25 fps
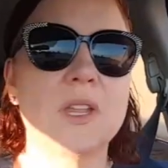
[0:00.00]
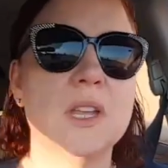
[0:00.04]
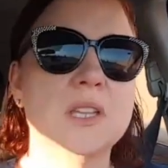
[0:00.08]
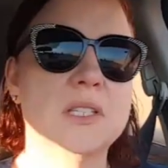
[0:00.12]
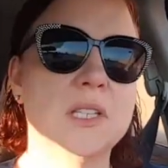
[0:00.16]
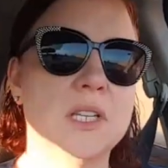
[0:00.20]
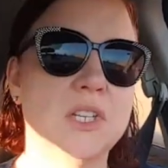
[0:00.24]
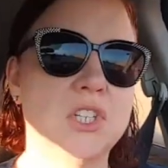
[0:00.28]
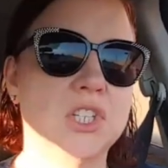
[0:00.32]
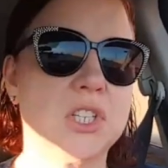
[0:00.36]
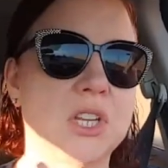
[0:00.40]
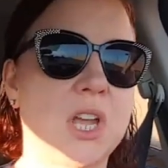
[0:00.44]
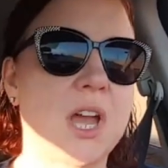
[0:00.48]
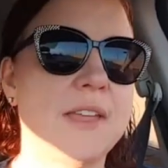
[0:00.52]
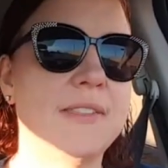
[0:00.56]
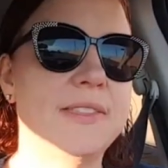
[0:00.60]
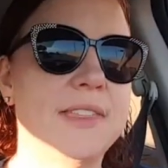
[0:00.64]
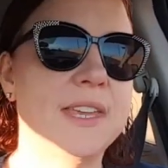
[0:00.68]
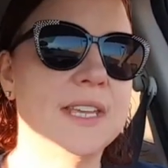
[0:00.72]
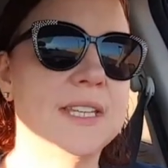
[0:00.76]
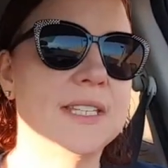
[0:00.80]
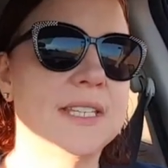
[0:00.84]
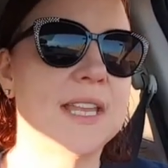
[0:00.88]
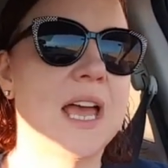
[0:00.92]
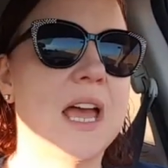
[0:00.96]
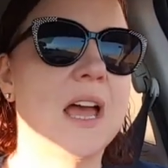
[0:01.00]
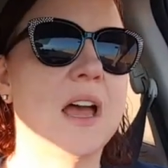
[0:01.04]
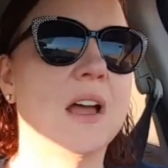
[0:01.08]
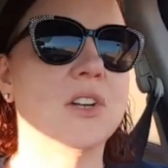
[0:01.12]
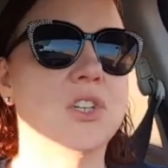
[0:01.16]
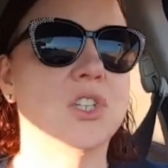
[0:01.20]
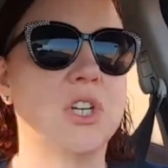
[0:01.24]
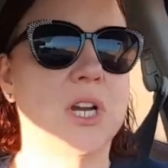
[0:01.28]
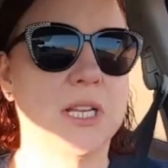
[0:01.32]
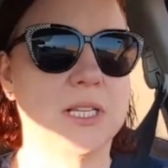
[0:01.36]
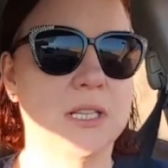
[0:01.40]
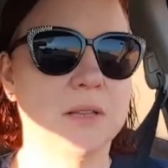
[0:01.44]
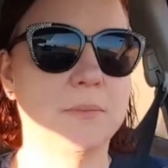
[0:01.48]
So I just got things
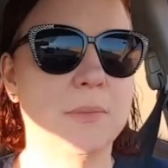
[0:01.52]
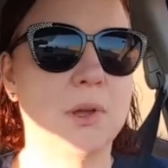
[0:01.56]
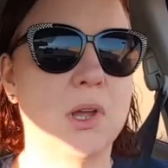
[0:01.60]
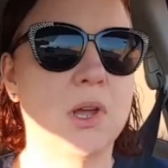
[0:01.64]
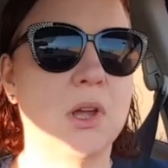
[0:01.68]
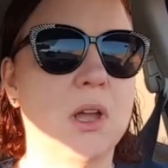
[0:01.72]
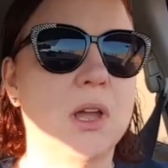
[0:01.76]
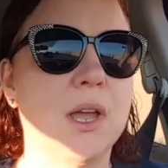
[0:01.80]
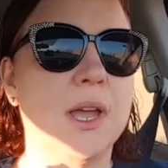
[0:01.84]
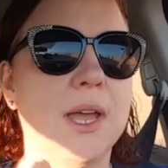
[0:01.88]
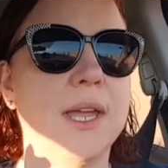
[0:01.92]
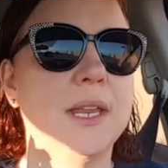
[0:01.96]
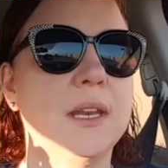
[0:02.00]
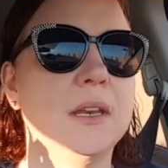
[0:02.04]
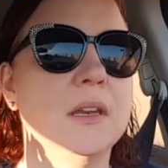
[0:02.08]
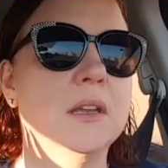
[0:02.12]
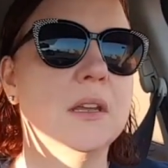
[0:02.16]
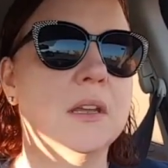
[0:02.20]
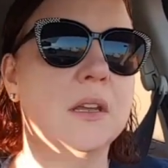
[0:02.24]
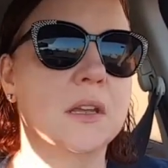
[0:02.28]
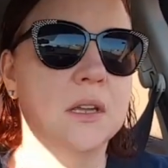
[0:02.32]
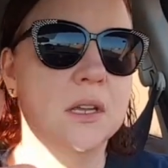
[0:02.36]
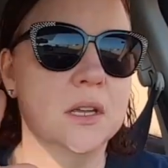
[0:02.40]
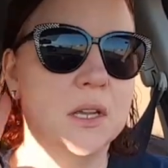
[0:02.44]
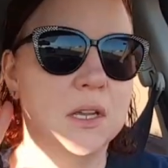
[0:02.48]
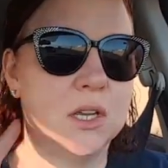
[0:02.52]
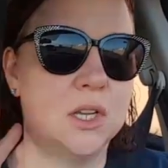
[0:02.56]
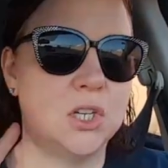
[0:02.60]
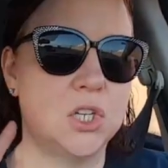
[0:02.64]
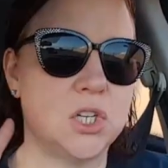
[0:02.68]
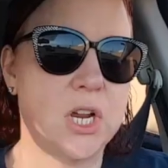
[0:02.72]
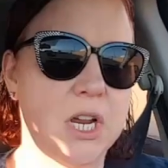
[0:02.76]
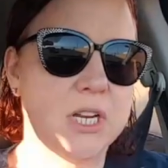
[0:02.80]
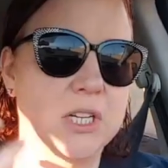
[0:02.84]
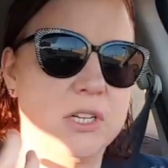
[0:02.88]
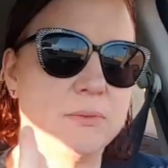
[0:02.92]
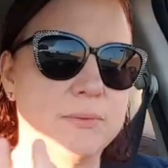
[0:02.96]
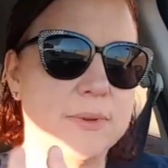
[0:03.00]
out, tried them on,
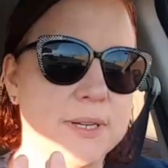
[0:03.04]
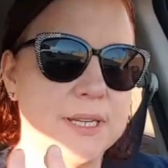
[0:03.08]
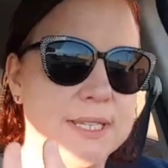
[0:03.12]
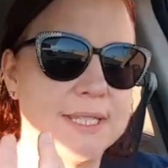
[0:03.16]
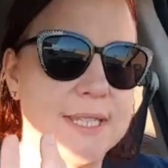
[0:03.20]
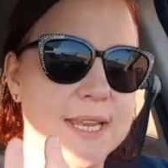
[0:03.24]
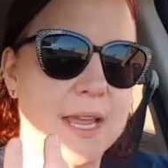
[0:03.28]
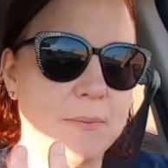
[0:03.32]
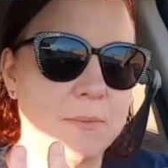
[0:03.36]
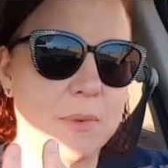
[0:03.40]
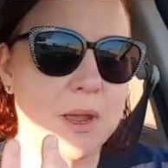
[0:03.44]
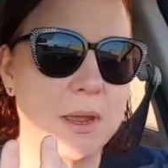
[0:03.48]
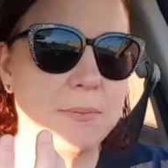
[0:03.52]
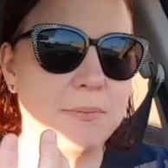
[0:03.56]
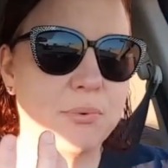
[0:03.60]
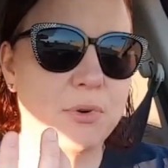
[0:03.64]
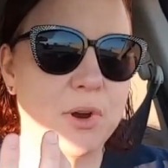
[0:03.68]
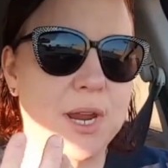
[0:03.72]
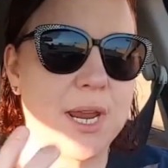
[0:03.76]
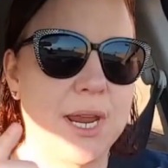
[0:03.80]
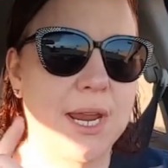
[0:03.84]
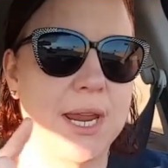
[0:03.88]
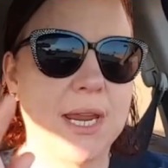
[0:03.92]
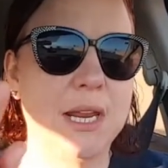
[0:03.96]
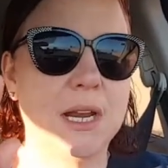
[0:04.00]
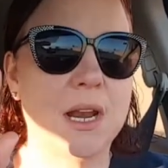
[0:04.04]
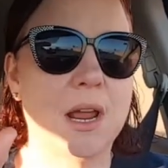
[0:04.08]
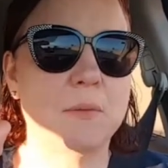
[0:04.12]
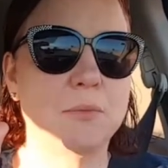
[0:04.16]
tried to reset my brain.